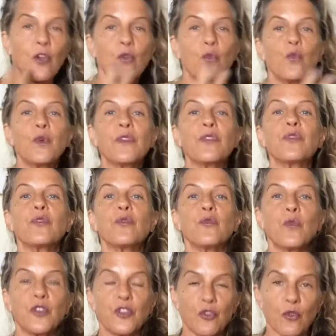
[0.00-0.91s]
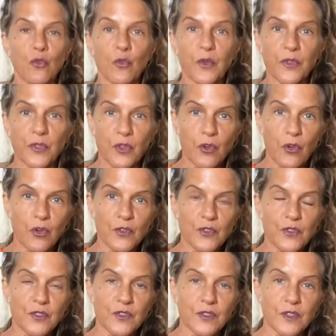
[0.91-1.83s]
when you were with the
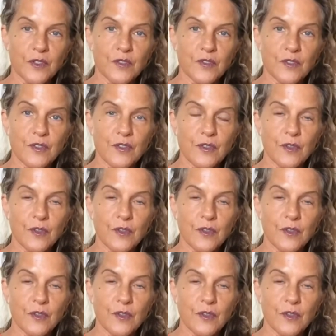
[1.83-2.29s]
narcissist.